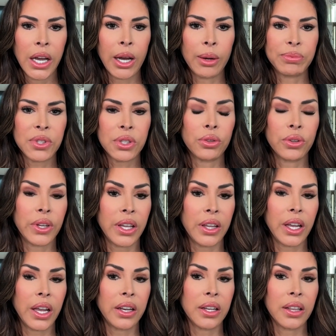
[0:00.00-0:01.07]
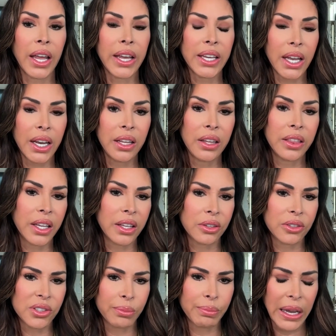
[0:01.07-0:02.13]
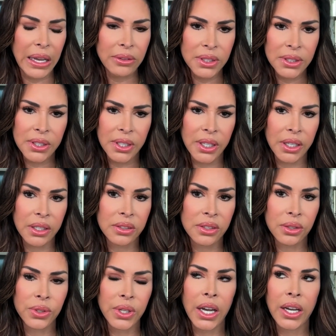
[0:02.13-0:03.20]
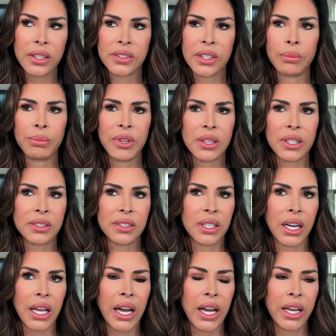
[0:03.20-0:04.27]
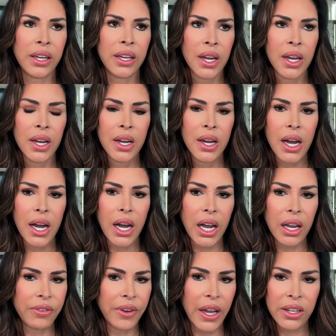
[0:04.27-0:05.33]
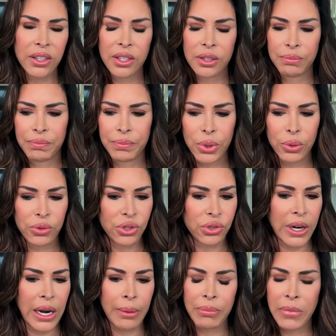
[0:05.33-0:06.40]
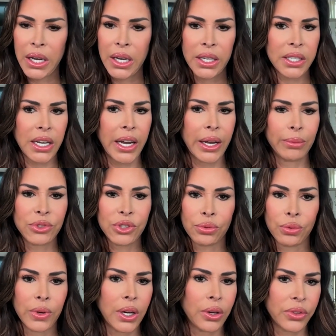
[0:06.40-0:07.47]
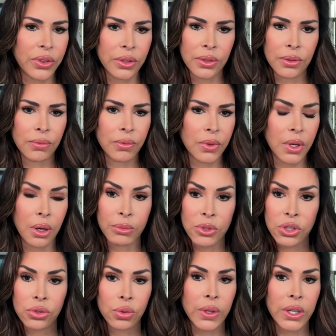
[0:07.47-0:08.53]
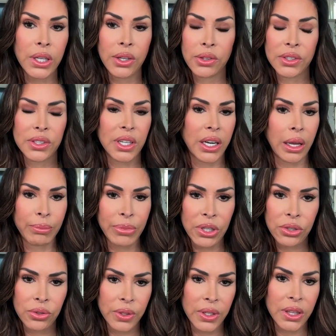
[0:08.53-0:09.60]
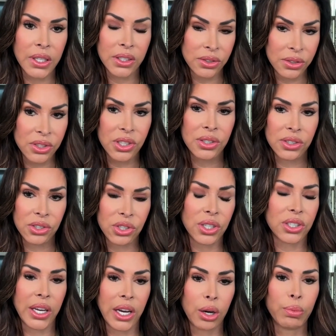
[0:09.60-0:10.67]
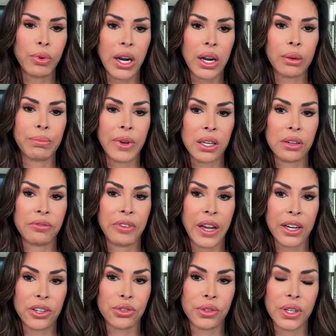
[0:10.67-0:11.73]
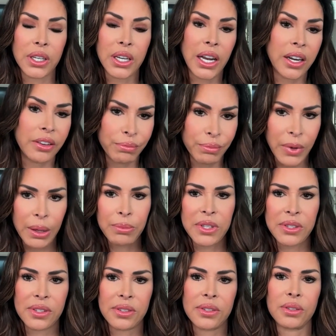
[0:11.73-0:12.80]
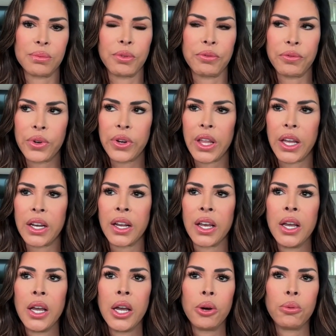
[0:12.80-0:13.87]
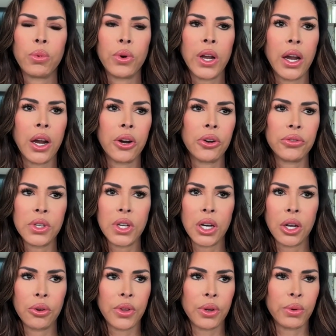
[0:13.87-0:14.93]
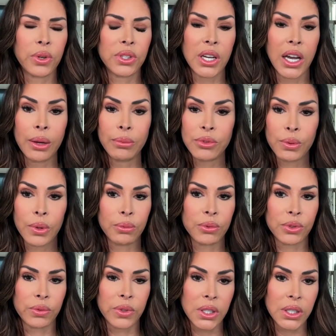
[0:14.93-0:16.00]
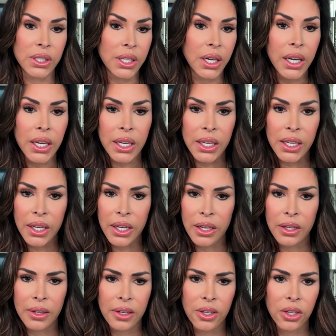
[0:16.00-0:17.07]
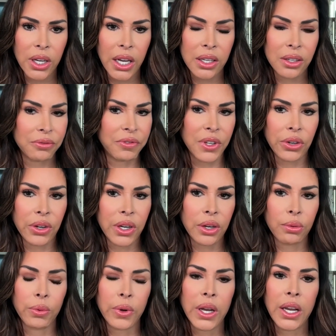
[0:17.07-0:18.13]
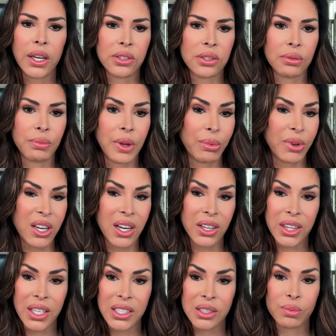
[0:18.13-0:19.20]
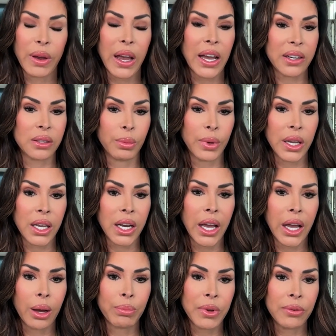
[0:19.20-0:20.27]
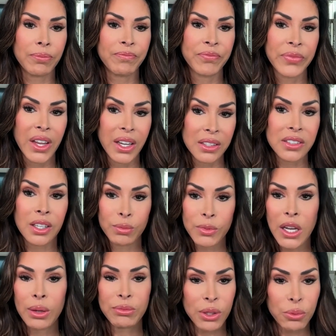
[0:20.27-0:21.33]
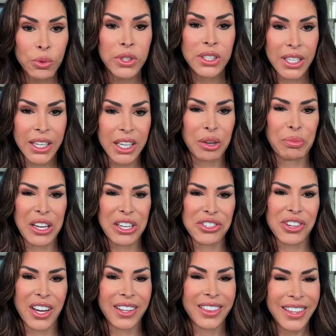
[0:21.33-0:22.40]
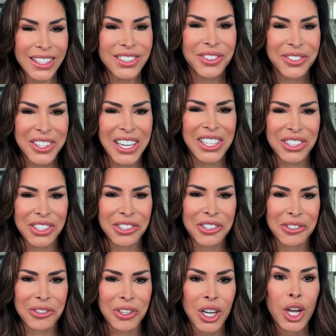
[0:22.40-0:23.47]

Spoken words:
Absolutely. And like anything, there's a balance in it. So yes, I mean, listen, I've had to bootstrap many times throughout the almost 20 years that I've been doing this. It's just hair product manufacturing, not even my businesses before then, where, there were times where it was really tight and you had to figure out a way to maybe cut things back to make it happen. And sometimes I wouldn't take a paycheck. That's okay too.